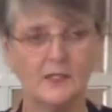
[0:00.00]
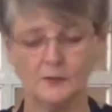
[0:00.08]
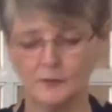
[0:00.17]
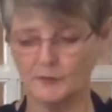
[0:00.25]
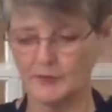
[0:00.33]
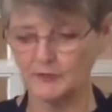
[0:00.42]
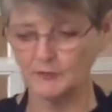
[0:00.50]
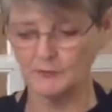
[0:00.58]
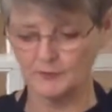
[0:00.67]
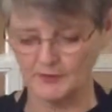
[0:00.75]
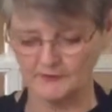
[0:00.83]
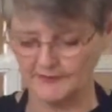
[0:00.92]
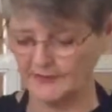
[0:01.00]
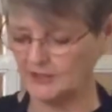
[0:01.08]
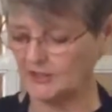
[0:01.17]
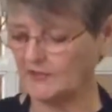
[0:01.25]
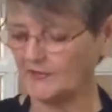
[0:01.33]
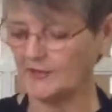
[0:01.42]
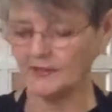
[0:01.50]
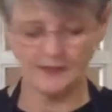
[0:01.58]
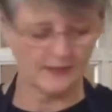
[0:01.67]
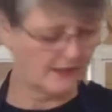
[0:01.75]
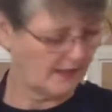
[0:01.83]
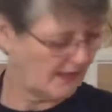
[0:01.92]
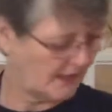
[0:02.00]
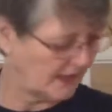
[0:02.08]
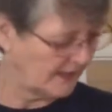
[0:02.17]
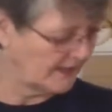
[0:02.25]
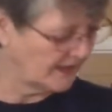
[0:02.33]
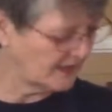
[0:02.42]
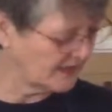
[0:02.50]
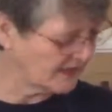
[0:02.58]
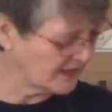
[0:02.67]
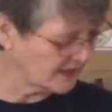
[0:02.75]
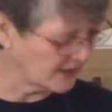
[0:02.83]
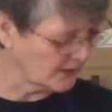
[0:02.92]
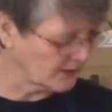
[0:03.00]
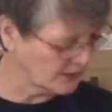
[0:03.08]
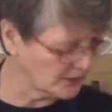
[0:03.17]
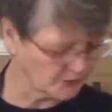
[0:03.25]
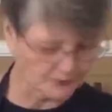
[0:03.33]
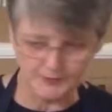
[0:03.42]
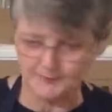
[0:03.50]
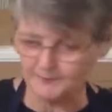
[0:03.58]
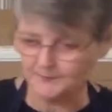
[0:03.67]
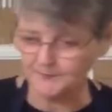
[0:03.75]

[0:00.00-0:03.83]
We'll be doing one of each, I think. And this is the large one.